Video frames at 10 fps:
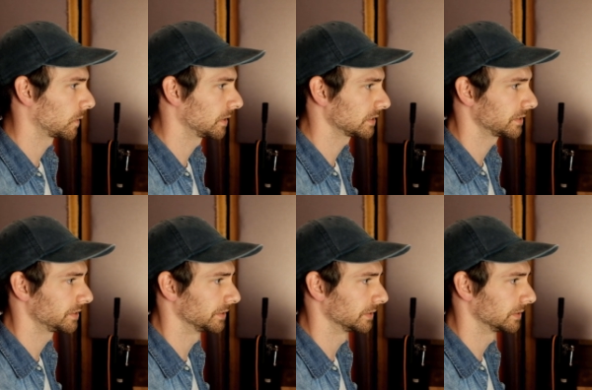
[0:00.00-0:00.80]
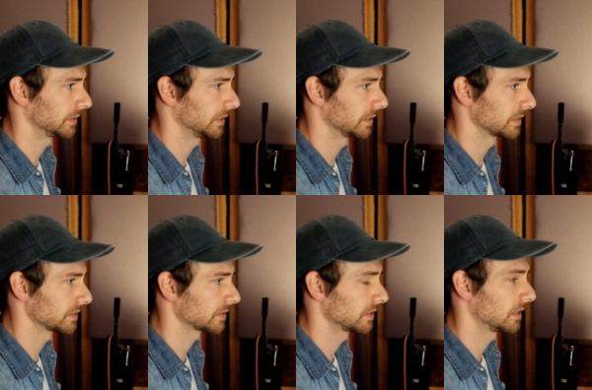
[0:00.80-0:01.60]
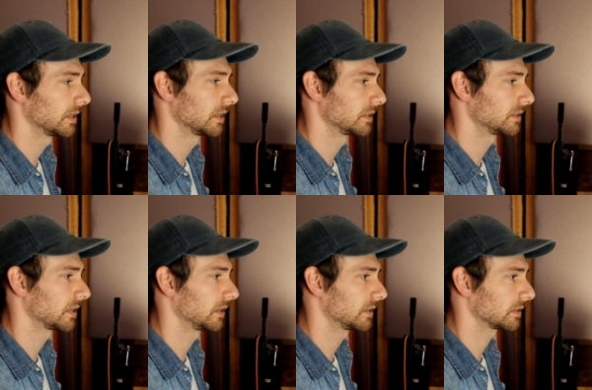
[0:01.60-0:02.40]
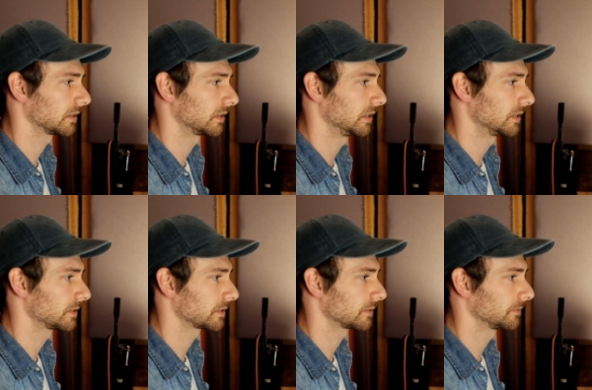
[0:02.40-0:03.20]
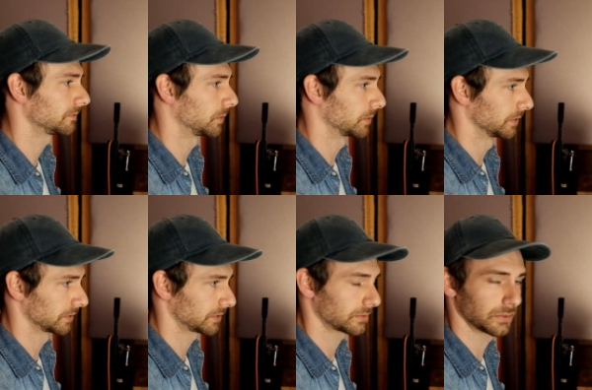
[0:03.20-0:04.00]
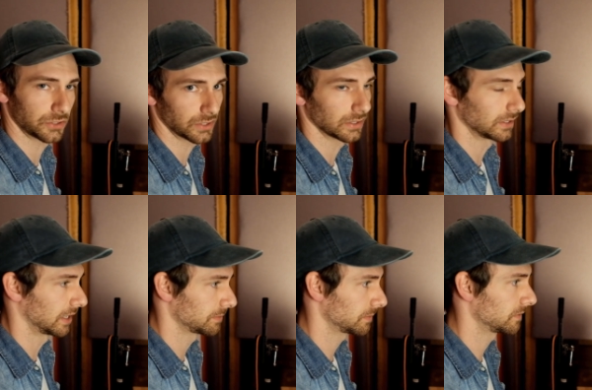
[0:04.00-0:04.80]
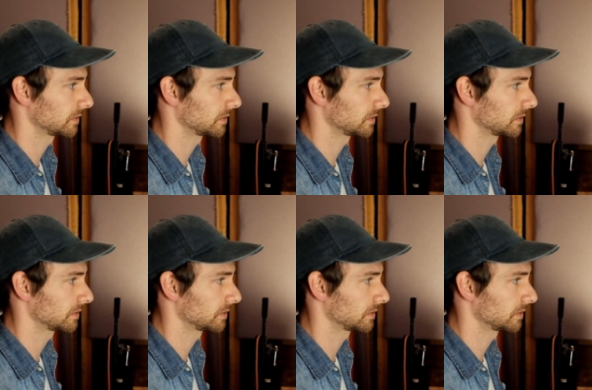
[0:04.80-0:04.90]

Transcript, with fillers: I want to do is take these folders, which are the names of the